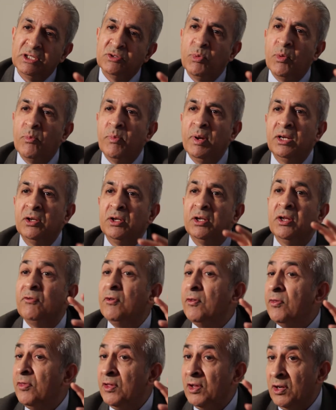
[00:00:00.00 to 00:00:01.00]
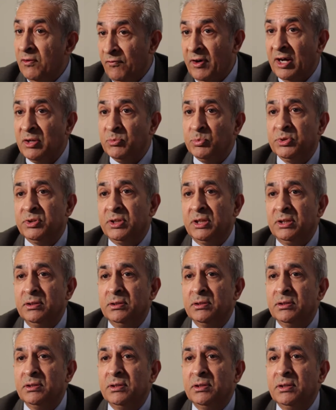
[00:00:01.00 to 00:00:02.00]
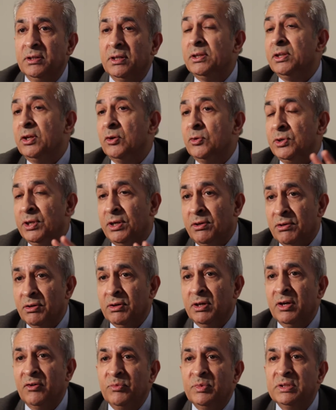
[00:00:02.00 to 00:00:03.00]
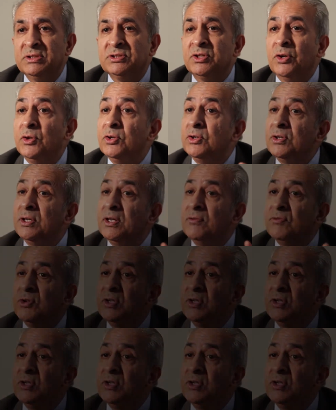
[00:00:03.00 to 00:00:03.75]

is prepared to give you 35%, and the Ontario government is going to give